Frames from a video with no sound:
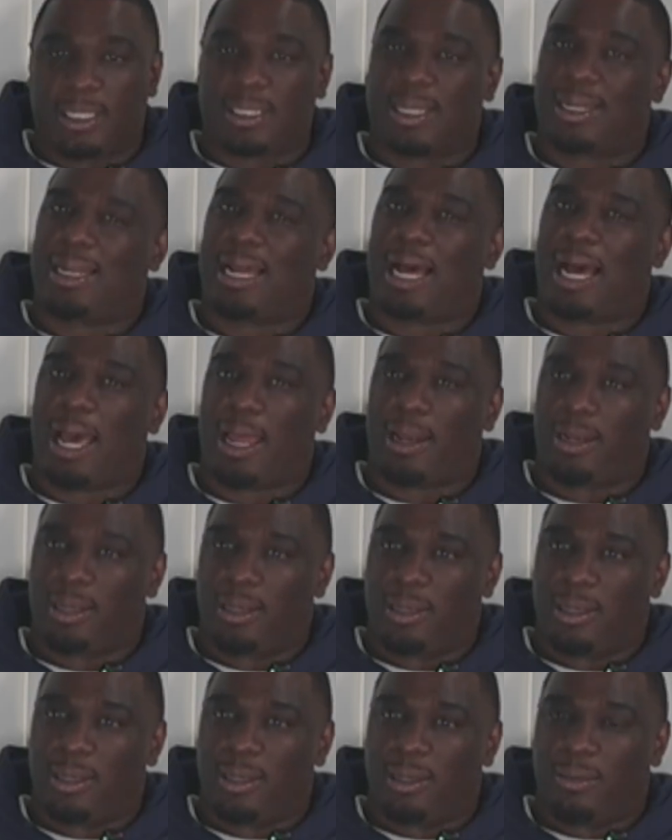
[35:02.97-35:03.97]
It's a
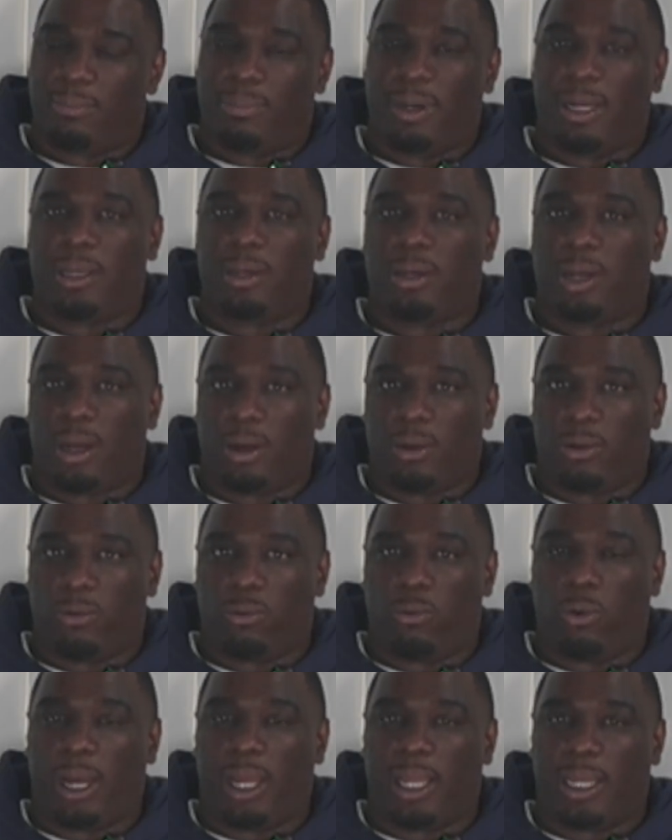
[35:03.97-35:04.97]
lot, but
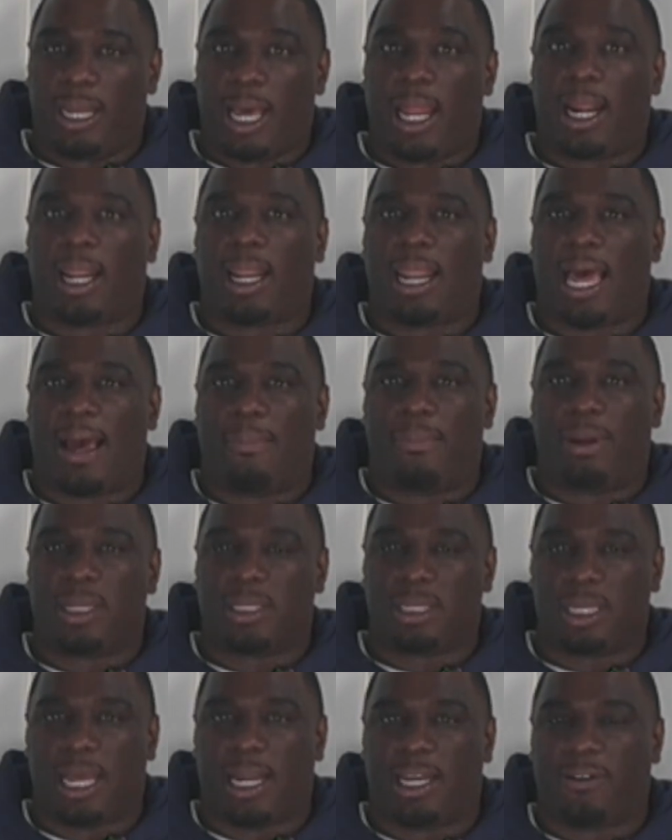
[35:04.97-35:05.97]
not a lot, but
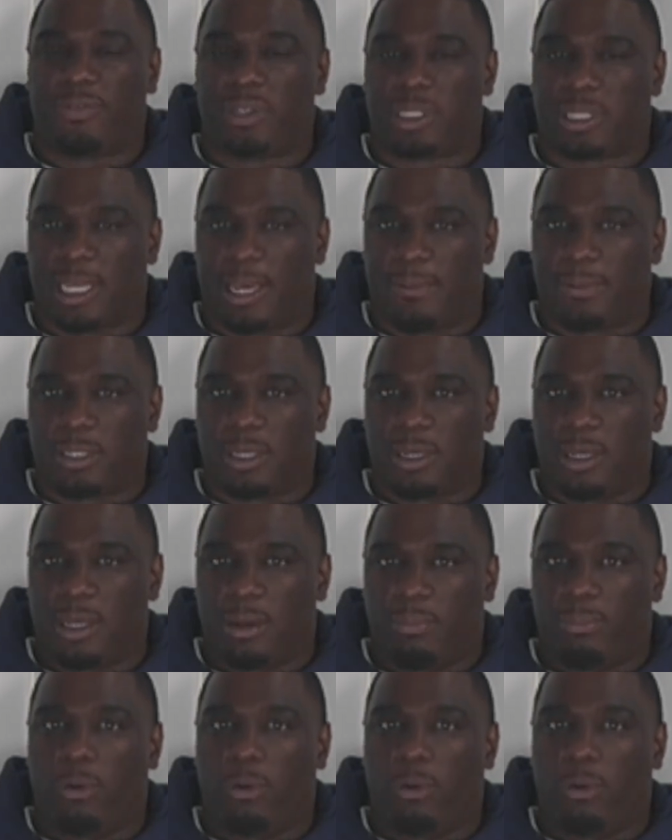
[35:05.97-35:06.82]
it's a lot of different steps.